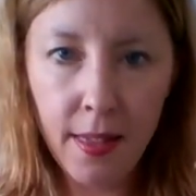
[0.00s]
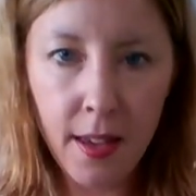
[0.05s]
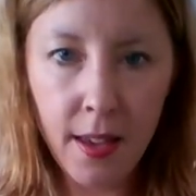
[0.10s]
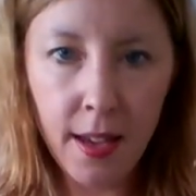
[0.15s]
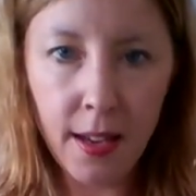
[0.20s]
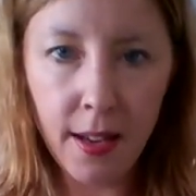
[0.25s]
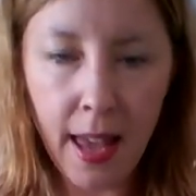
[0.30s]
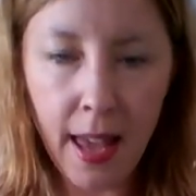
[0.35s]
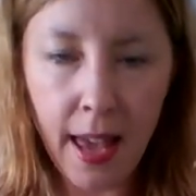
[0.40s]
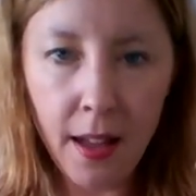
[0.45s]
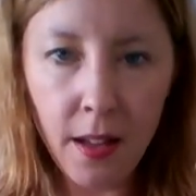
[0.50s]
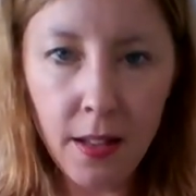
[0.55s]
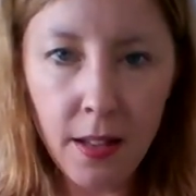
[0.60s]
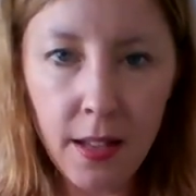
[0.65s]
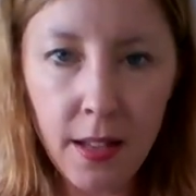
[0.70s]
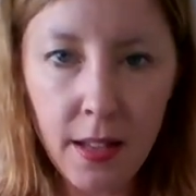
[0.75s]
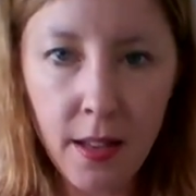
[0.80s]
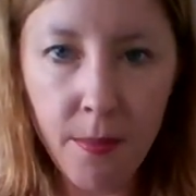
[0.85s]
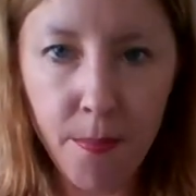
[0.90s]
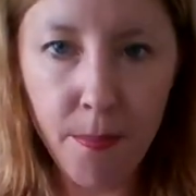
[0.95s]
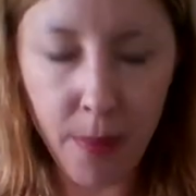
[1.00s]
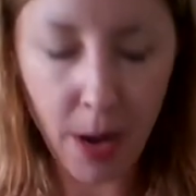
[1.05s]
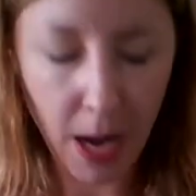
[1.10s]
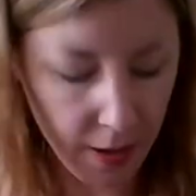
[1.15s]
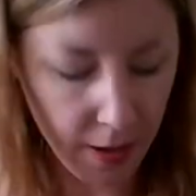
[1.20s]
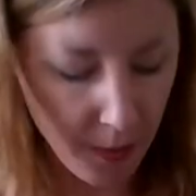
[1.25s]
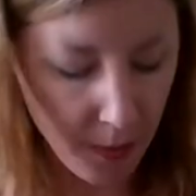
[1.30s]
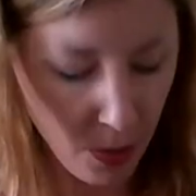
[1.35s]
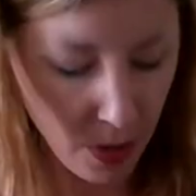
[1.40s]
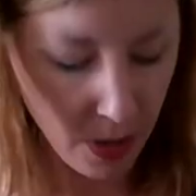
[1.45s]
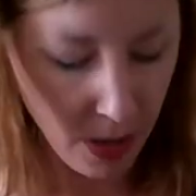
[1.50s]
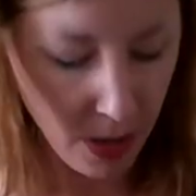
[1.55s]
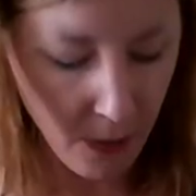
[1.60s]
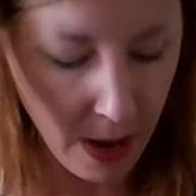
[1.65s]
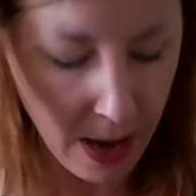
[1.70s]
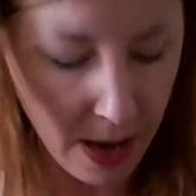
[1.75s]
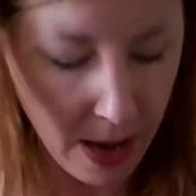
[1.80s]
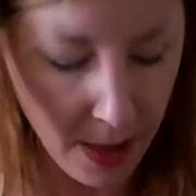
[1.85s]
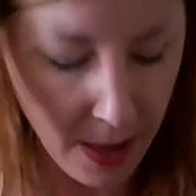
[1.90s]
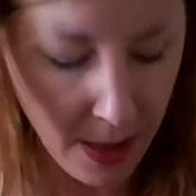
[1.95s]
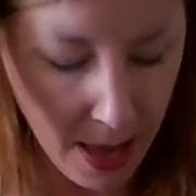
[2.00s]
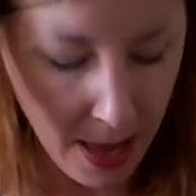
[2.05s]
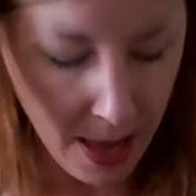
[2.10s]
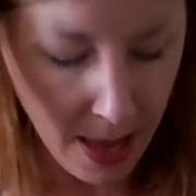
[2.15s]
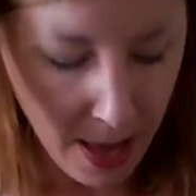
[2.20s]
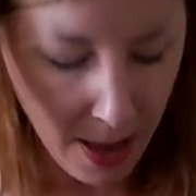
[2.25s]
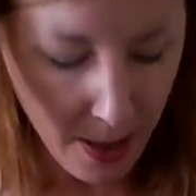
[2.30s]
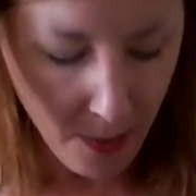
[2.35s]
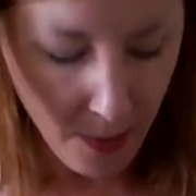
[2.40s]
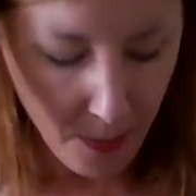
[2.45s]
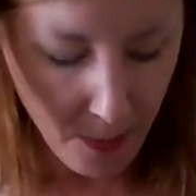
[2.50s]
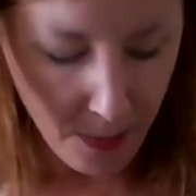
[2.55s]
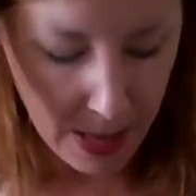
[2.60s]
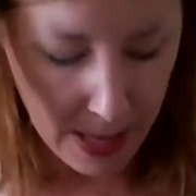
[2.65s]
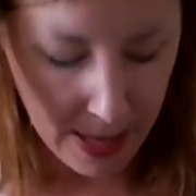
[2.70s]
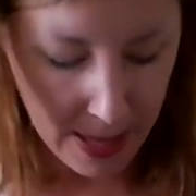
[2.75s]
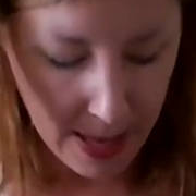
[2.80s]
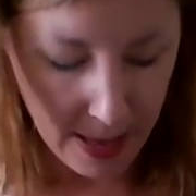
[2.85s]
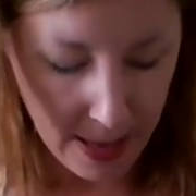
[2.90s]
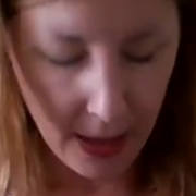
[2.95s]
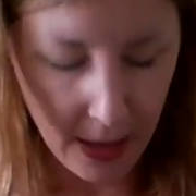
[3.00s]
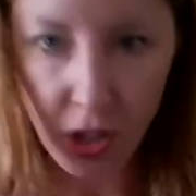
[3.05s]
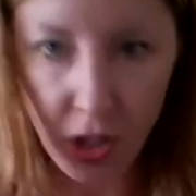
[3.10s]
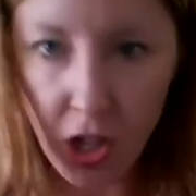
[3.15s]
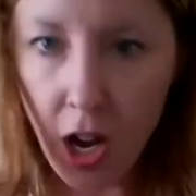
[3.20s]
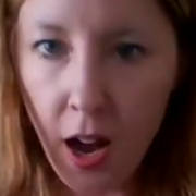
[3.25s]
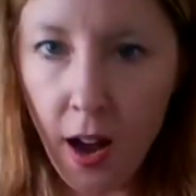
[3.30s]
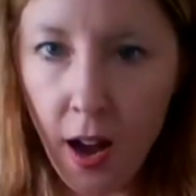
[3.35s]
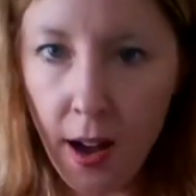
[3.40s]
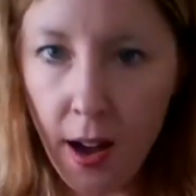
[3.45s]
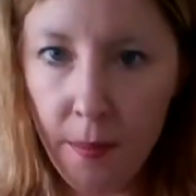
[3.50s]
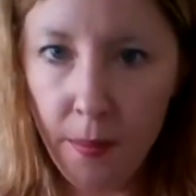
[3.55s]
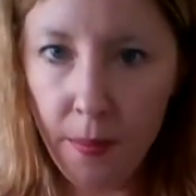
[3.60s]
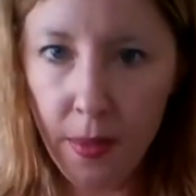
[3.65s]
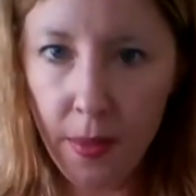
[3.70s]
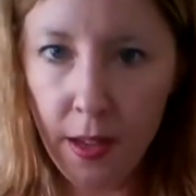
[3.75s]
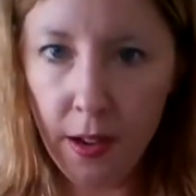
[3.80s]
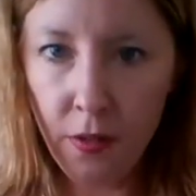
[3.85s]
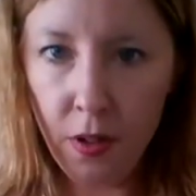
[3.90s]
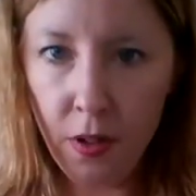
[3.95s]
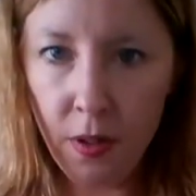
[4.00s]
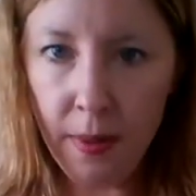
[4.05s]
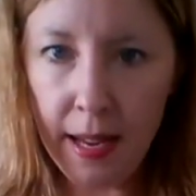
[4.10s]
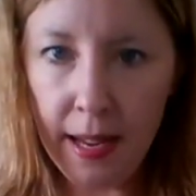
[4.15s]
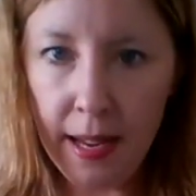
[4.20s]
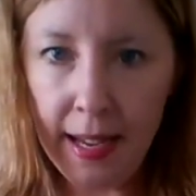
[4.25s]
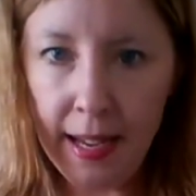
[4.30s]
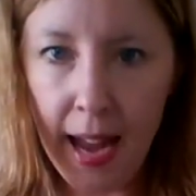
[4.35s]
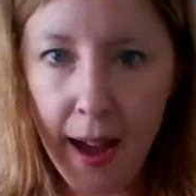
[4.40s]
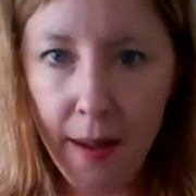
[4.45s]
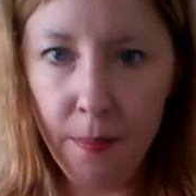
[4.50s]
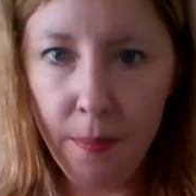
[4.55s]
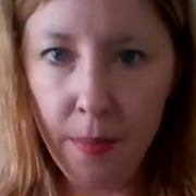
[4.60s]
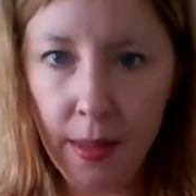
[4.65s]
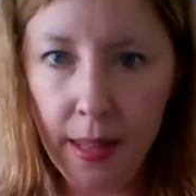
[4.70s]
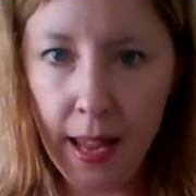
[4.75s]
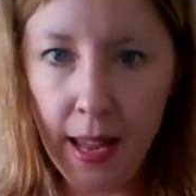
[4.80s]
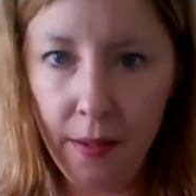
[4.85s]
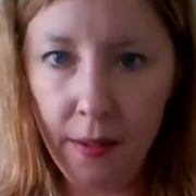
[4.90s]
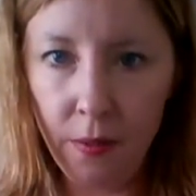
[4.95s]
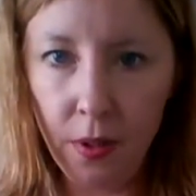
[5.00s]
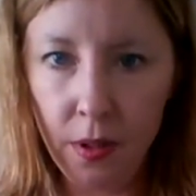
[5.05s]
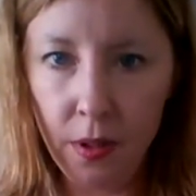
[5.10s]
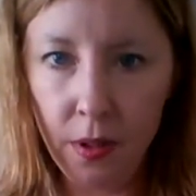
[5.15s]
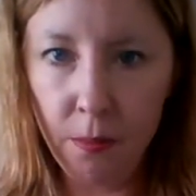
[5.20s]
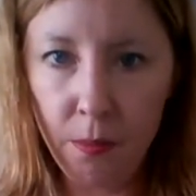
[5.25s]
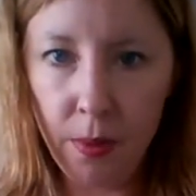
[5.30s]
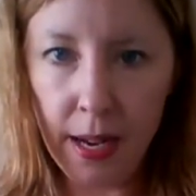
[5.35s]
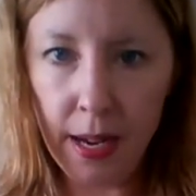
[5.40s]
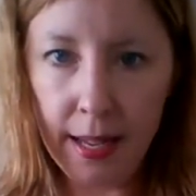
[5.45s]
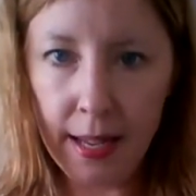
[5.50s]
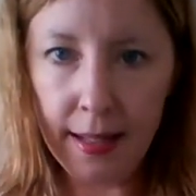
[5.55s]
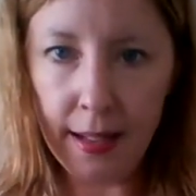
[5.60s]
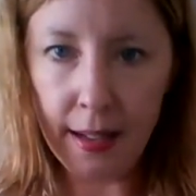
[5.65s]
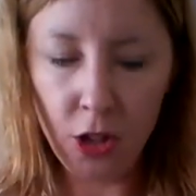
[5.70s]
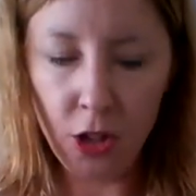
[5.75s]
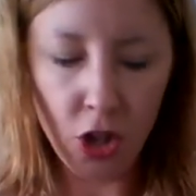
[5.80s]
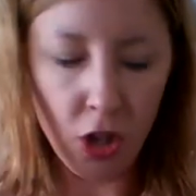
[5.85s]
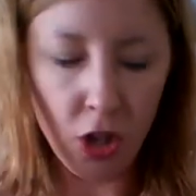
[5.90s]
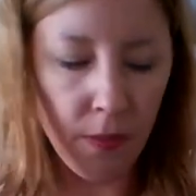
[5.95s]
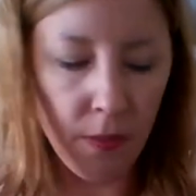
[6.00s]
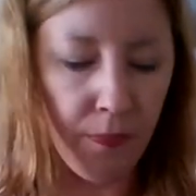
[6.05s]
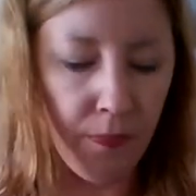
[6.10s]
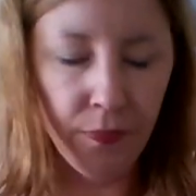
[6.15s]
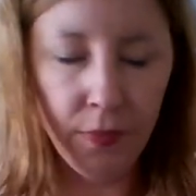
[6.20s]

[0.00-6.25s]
it held in the bottom pretty well, but then the top, there would be a gap, and that would break suction.